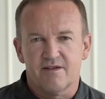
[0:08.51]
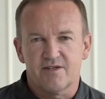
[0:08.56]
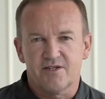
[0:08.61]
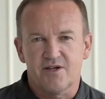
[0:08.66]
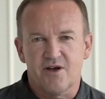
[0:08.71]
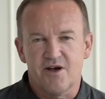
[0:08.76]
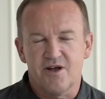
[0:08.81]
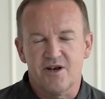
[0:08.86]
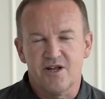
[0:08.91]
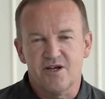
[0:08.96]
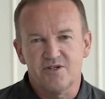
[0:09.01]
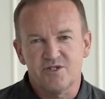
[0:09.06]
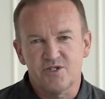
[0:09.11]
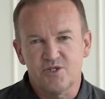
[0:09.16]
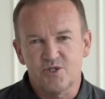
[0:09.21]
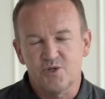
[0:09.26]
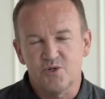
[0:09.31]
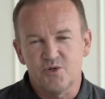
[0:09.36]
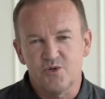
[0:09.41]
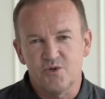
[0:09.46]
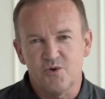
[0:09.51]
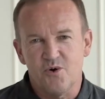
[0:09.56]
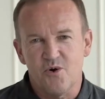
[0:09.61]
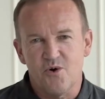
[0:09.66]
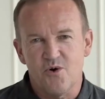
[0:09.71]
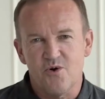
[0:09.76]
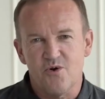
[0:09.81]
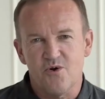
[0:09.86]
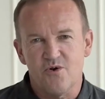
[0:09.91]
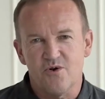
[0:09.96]
So hello to
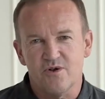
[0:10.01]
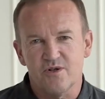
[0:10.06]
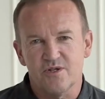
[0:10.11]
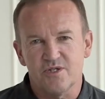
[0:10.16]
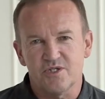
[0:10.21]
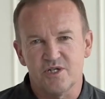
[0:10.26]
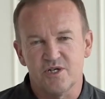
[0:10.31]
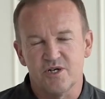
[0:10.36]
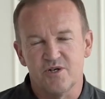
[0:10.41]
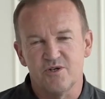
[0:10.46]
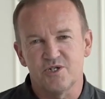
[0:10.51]
all St.